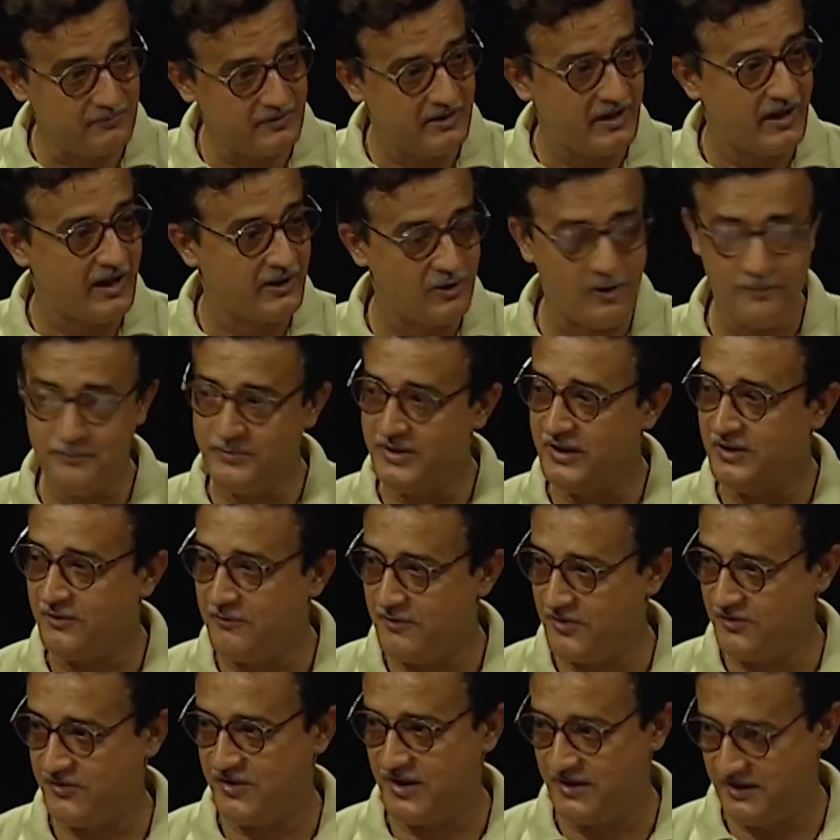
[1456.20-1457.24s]
adopted
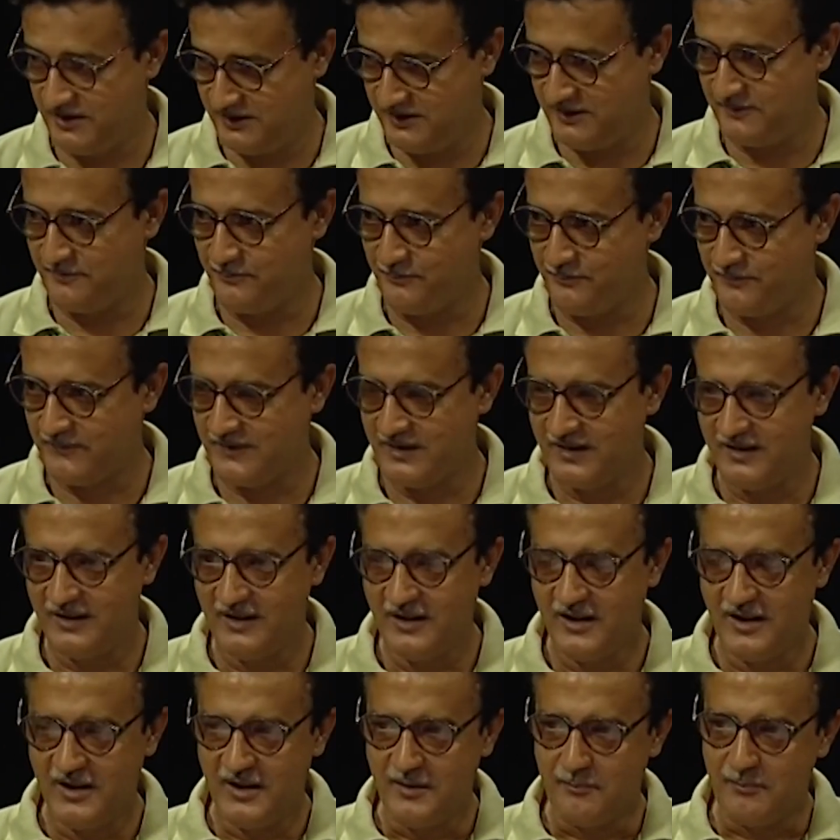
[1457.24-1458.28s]
Christianity.
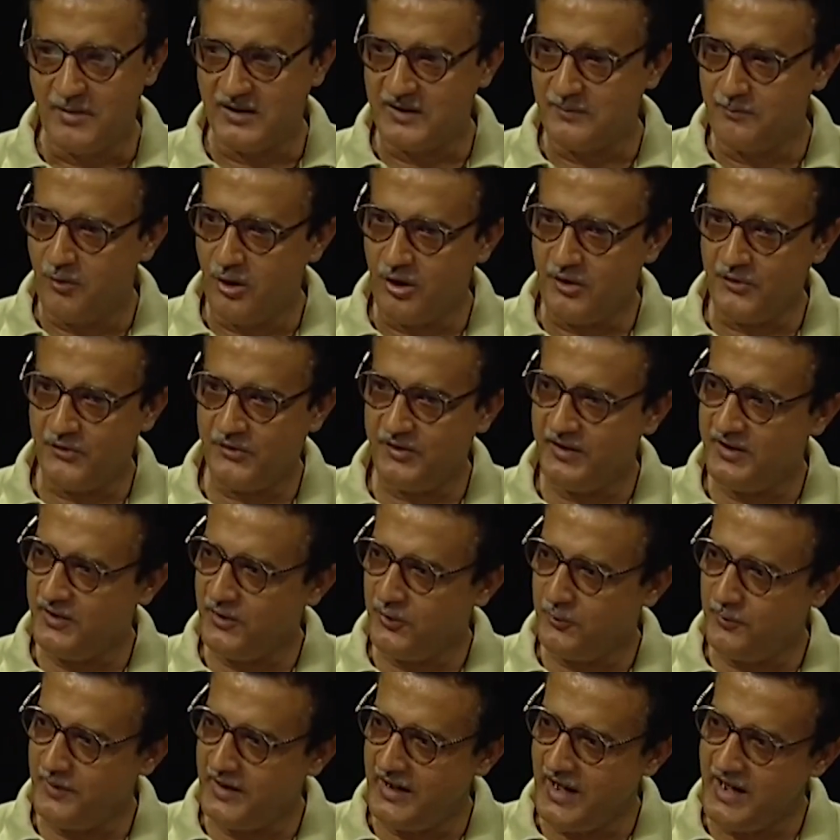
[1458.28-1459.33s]
But the
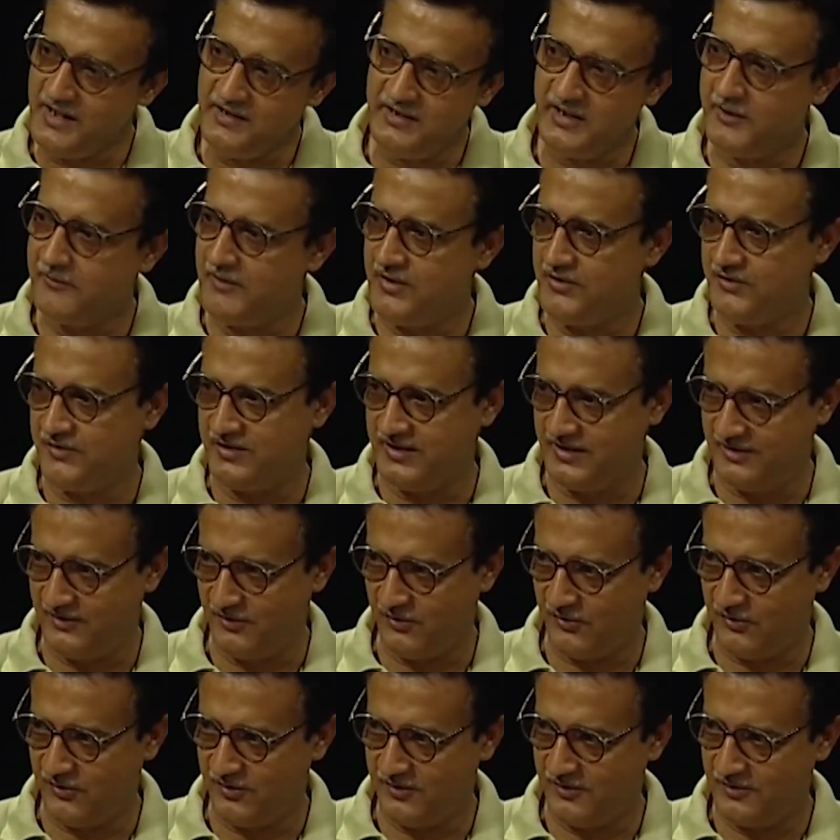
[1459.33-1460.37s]
Boxers were
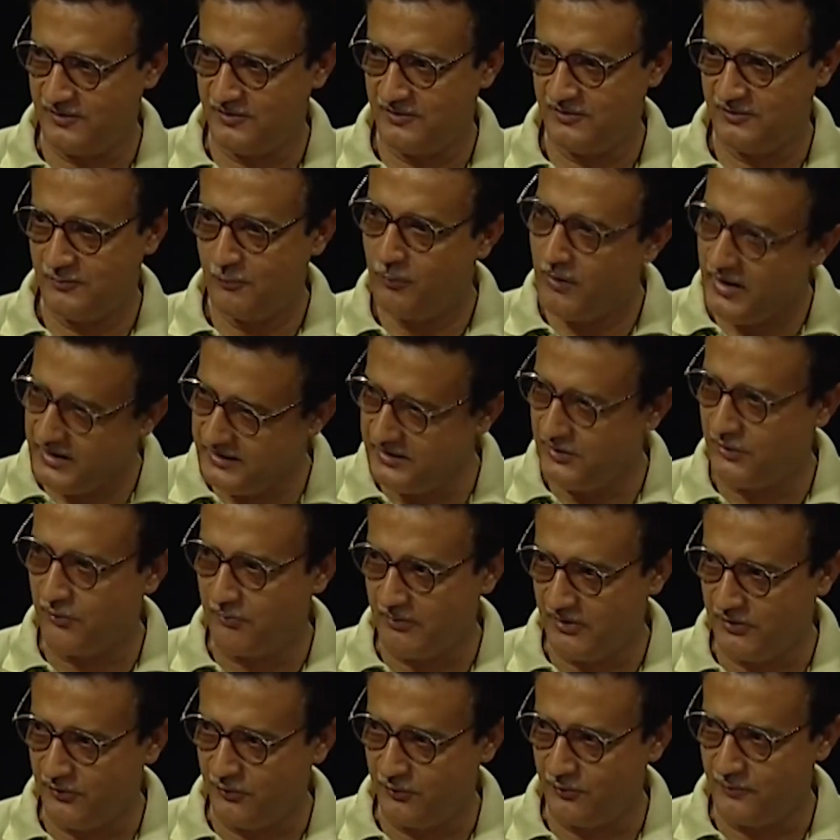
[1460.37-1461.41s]
anti-Christians. Why this
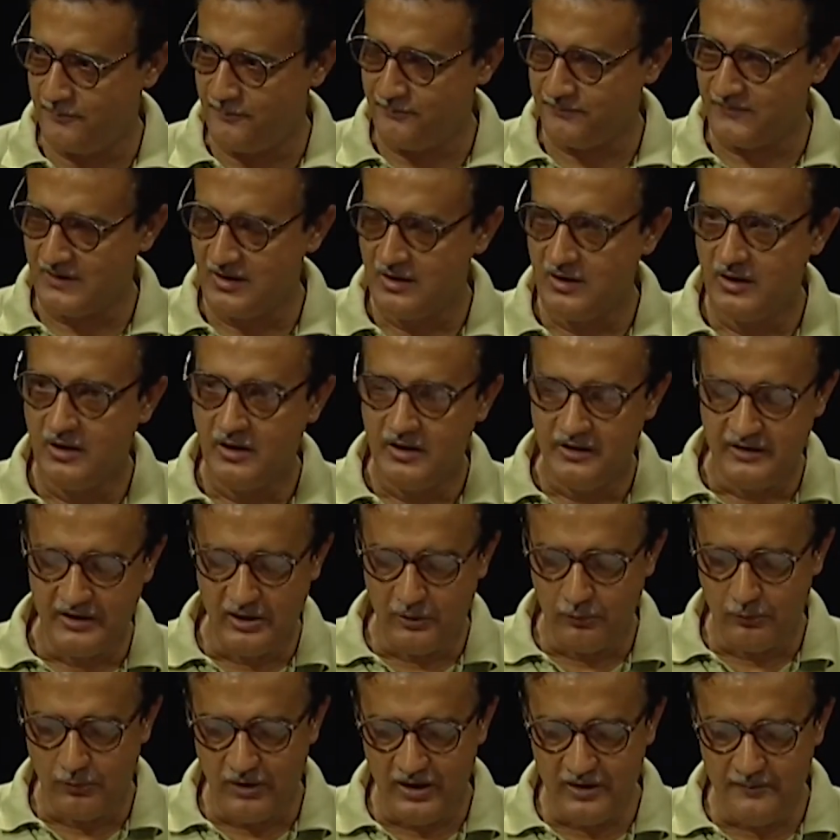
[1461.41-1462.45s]
was so?
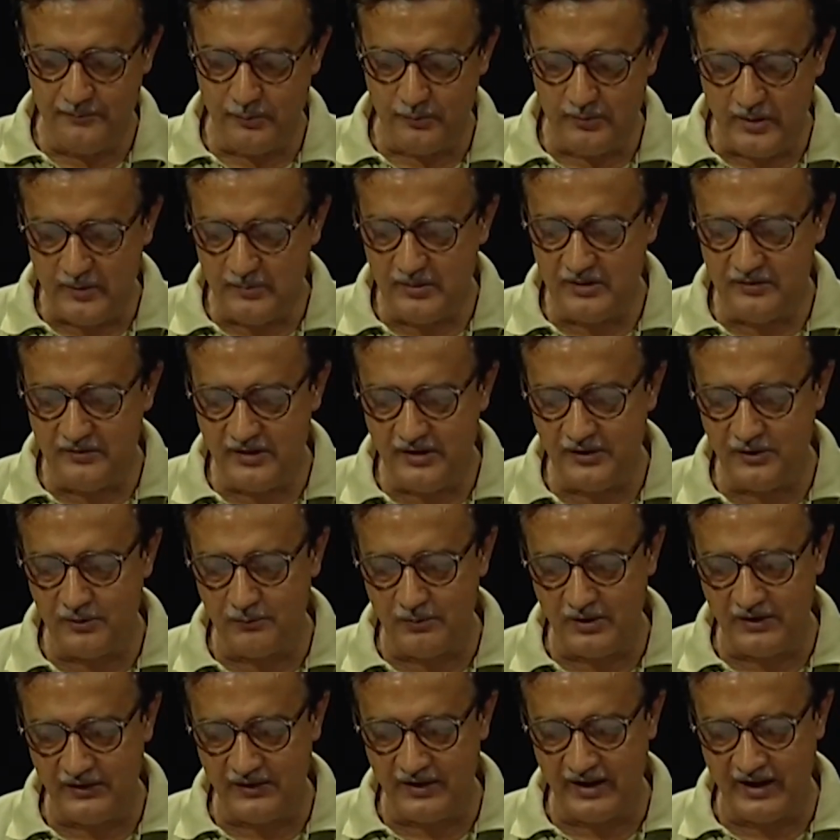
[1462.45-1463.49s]
Now, one probable reason
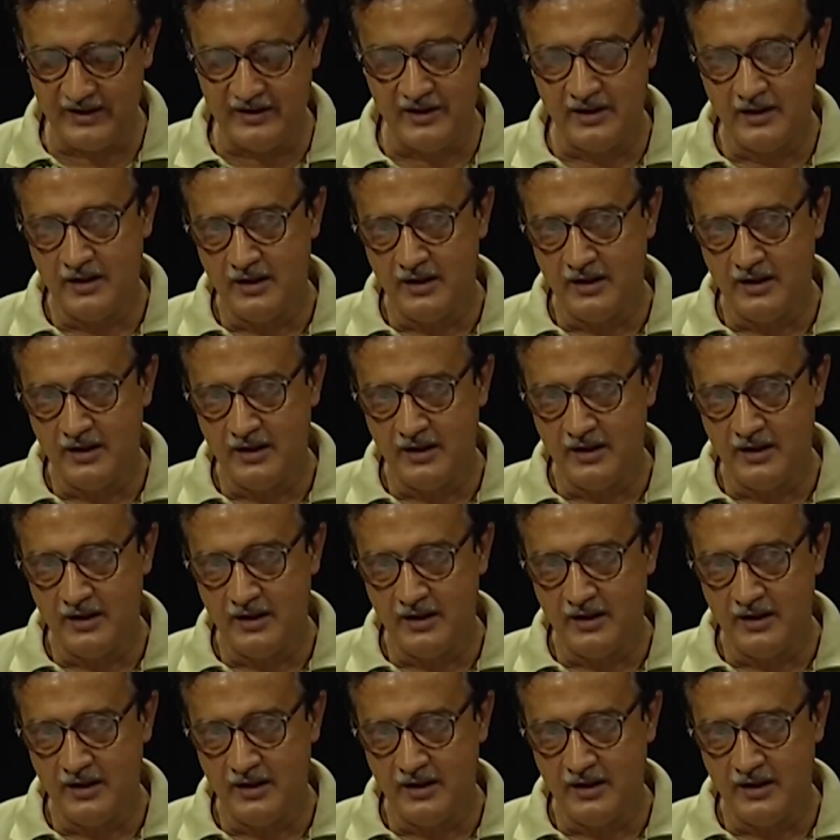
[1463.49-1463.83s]
was that